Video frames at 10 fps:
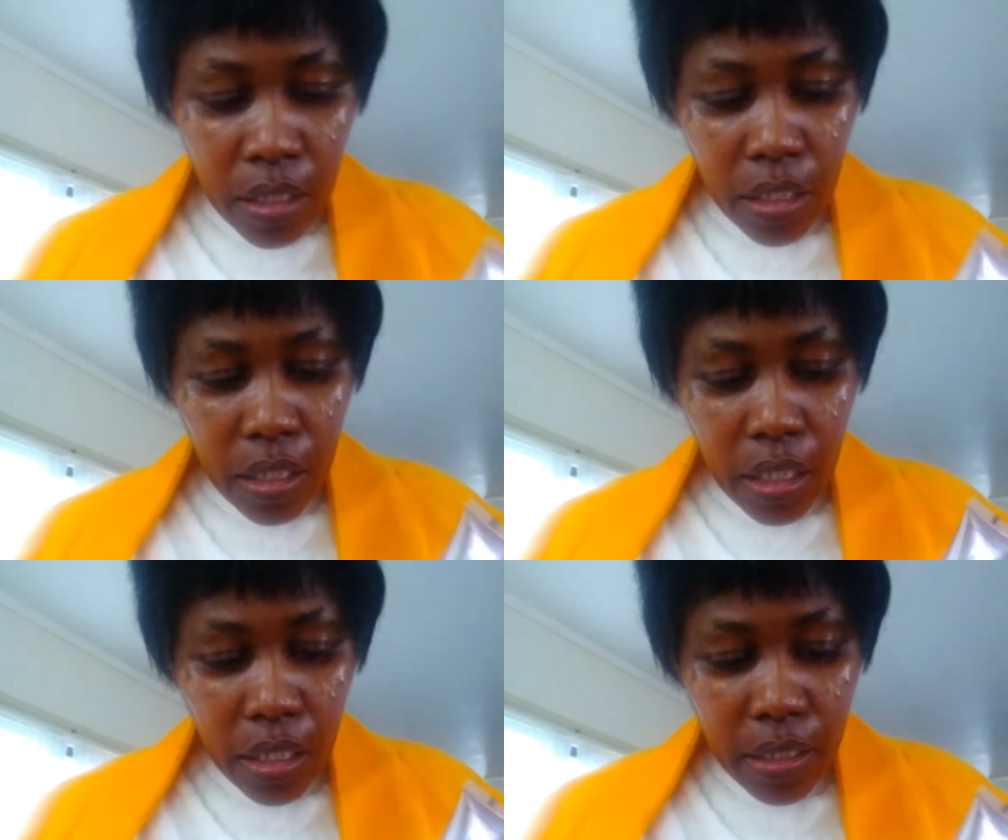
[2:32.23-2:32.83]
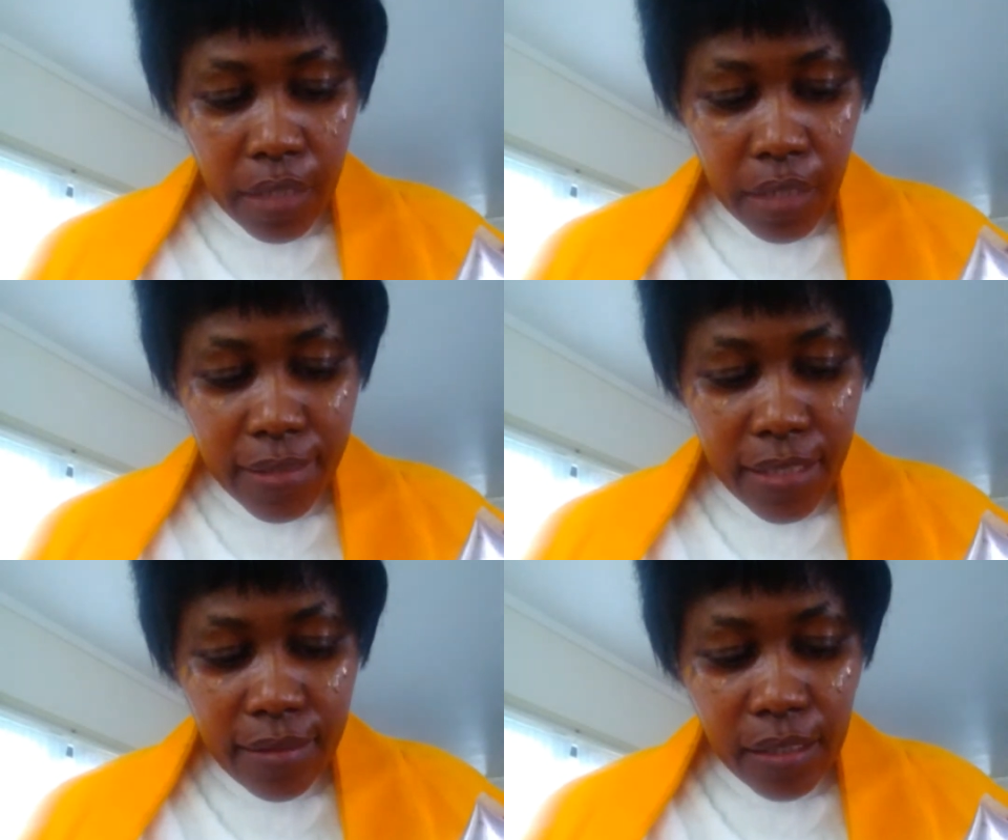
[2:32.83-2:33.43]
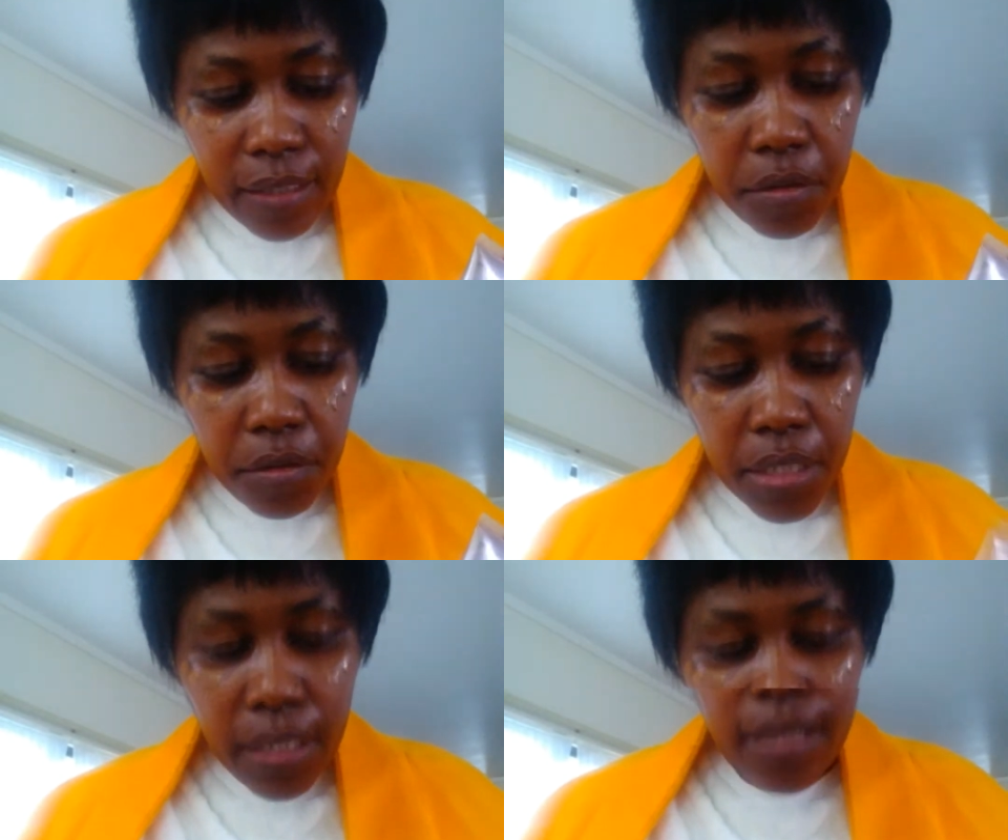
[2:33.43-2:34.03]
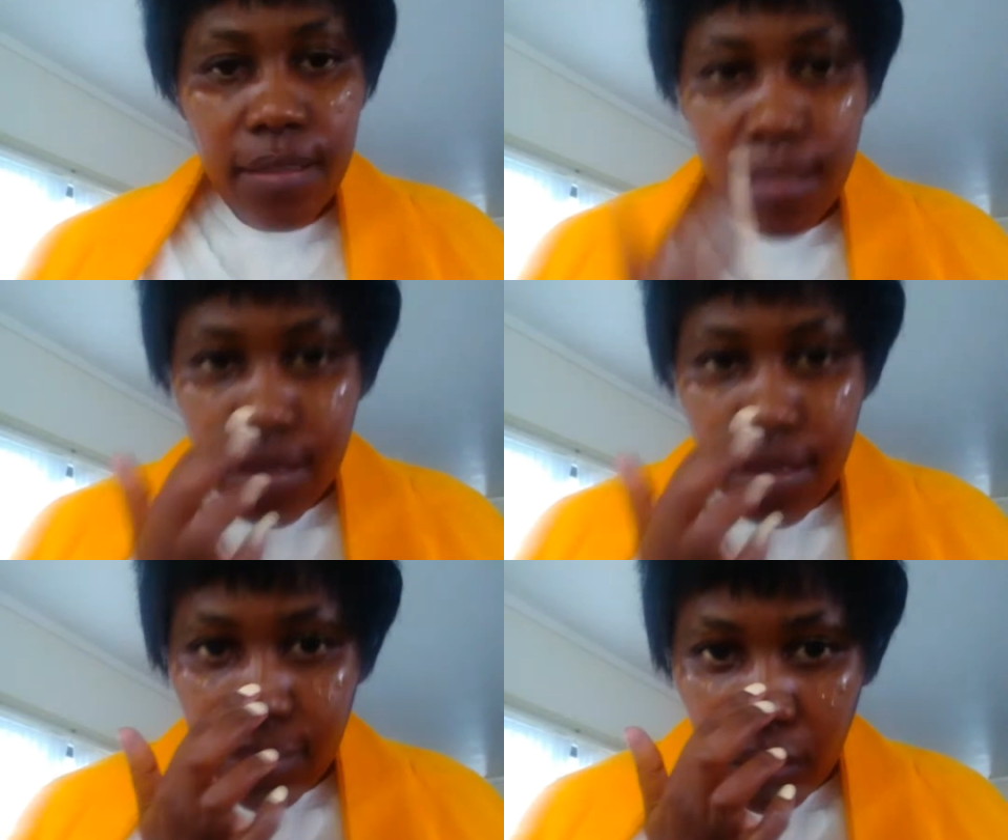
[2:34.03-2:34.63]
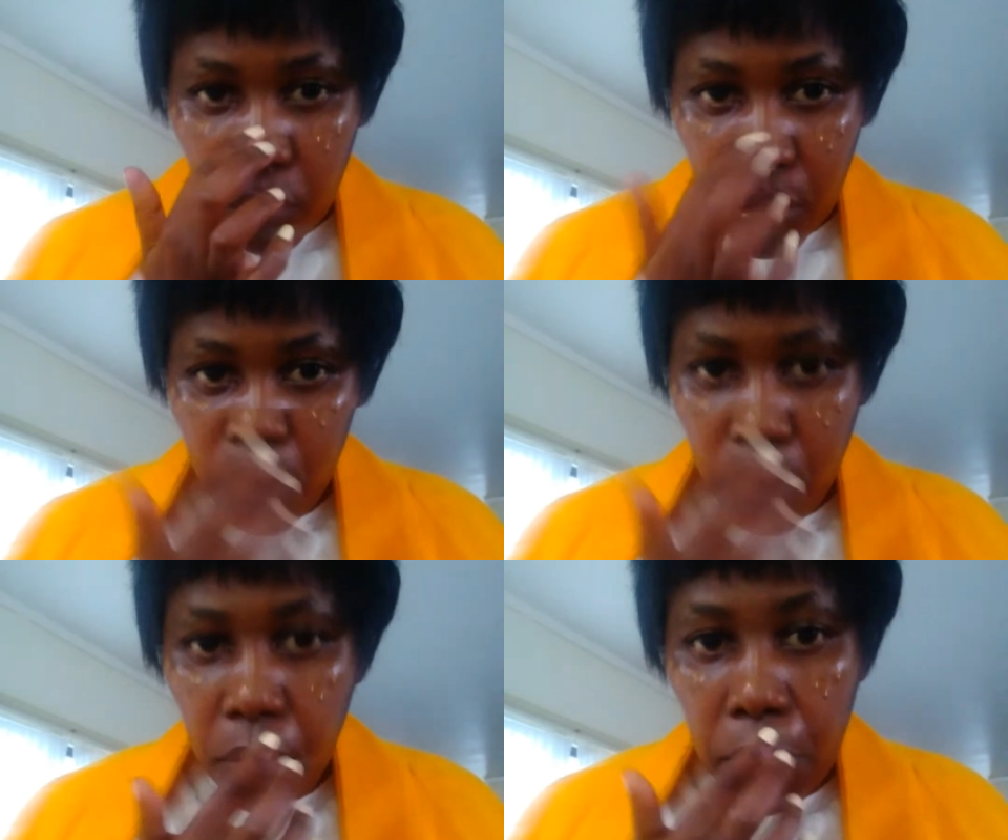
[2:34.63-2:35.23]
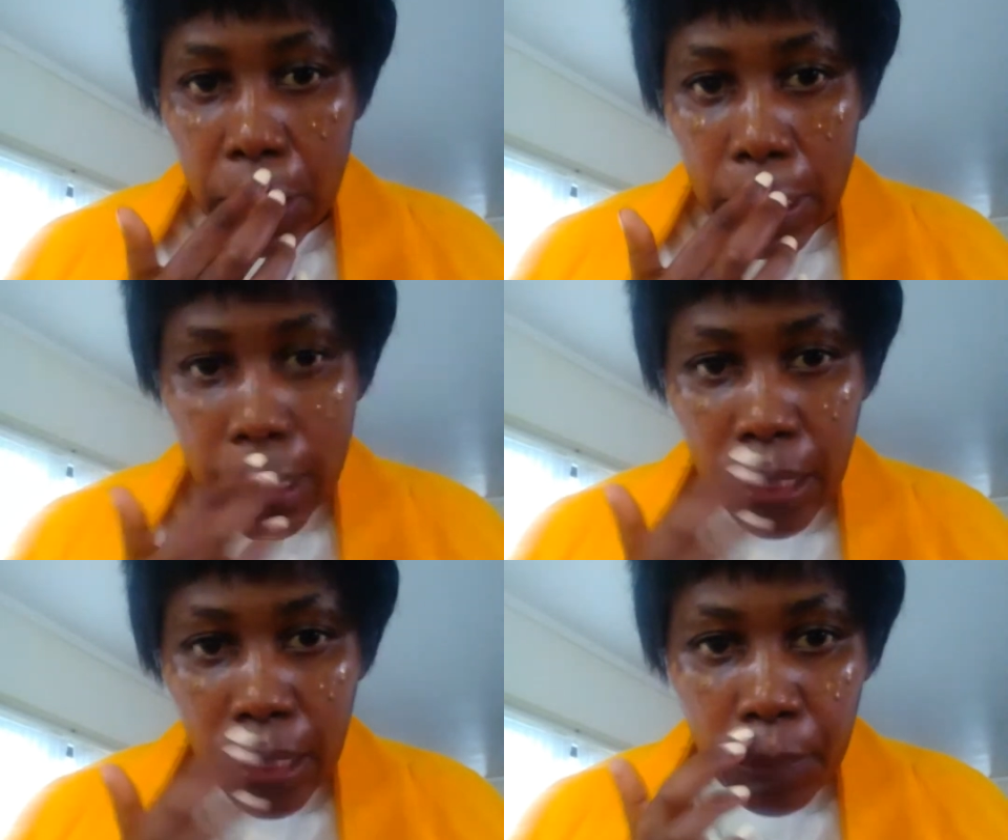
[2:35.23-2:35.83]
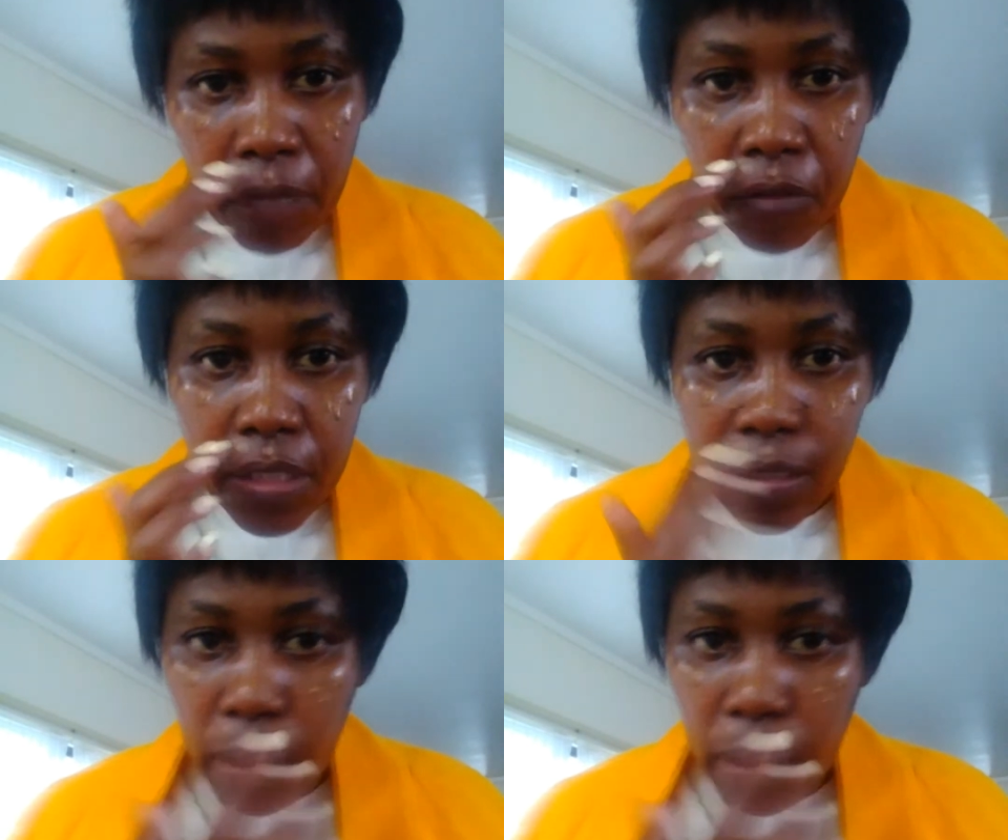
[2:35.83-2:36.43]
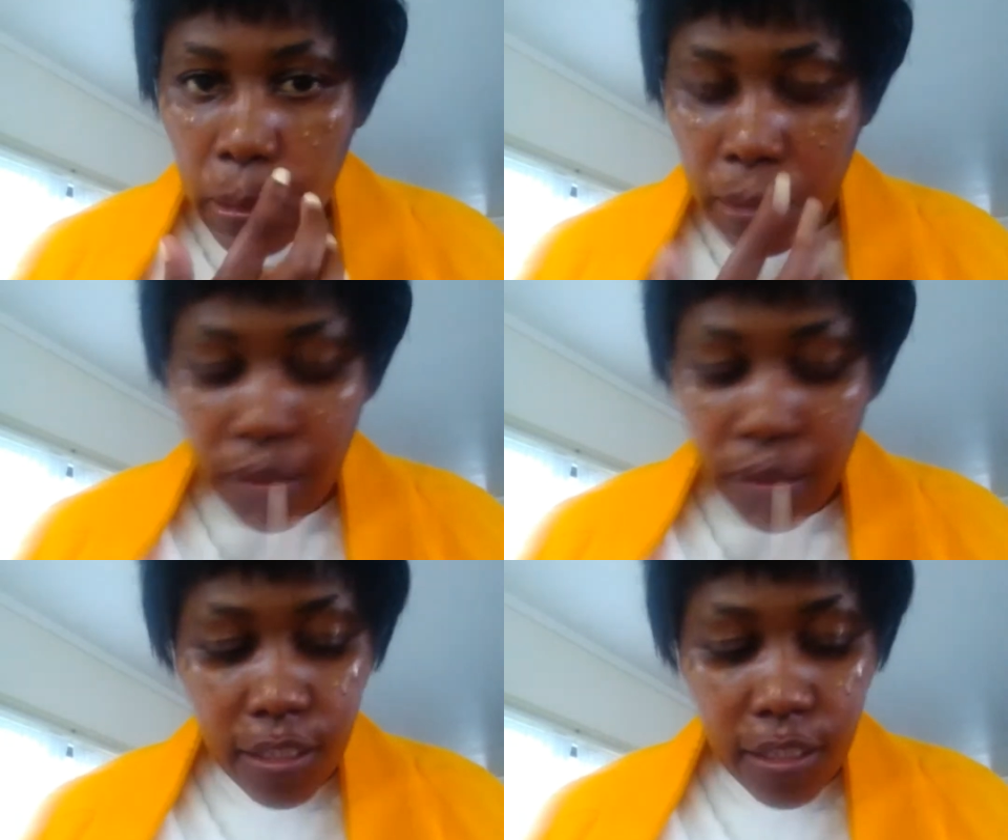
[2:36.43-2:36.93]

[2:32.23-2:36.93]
And I did not realize that the sun was now really on my face a lot, right?